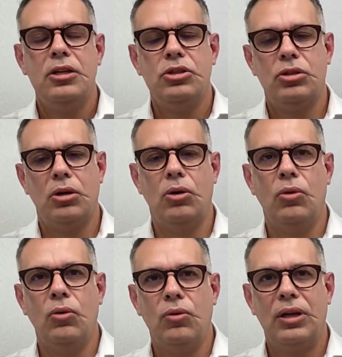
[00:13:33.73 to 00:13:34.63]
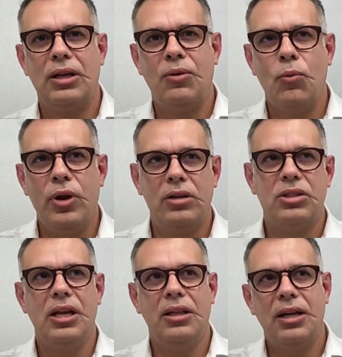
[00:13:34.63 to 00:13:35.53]
So we are
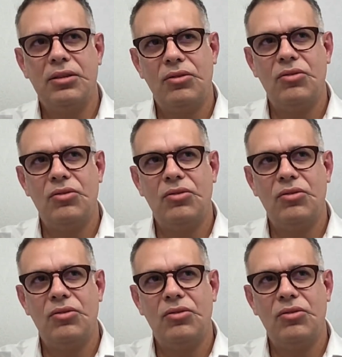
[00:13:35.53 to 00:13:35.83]
seeing that